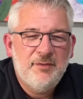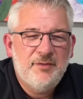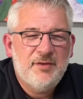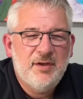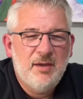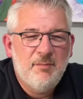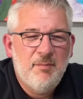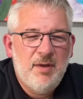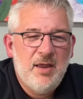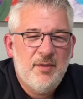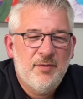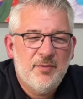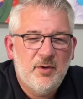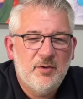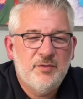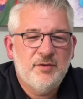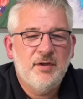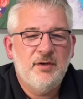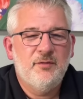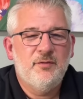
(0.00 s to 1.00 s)
say about
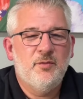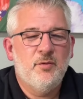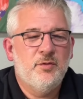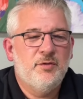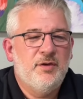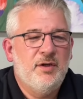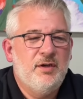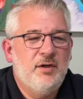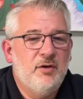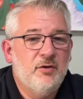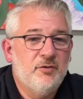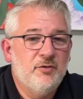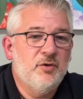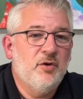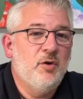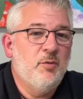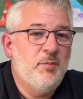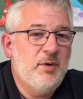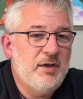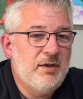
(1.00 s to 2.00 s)
13, 14 years
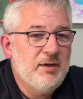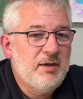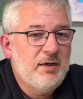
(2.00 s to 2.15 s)
ago. But